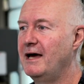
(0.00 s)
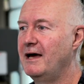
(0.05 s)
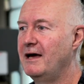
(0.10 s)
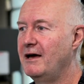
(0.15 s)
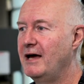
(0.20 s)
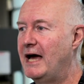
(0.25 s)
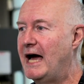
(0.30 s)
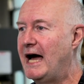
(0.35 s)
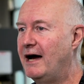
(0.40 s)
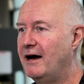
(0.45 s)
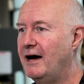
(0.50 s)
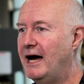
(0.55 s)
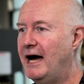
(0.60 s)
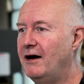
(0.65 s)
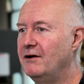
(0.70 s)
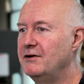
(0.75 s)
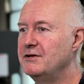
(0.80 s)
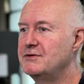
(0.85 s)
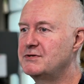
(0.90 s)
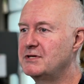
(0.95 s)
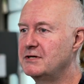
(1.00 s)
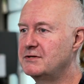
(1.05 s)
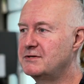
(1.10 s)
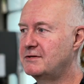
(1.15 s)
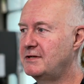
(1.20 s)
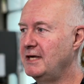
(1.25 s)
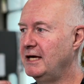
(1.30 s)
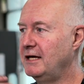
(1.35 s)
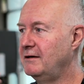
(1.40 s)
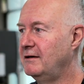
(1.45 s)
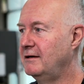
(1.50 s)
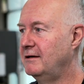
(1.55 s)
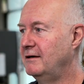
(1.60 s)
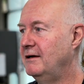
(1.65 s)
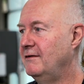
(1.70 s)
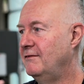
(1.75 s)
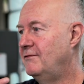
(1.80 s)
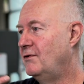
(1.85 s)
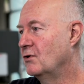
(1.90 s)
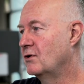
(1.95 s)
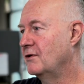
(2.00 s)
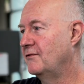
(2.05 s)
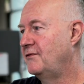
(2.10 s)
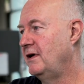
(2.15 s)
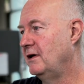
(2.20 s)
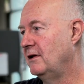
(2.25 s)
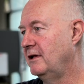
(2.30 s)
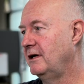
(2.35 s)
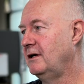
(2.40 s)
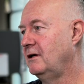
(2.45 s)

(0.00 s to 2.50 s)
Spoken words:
How does this thing evoke a feeling in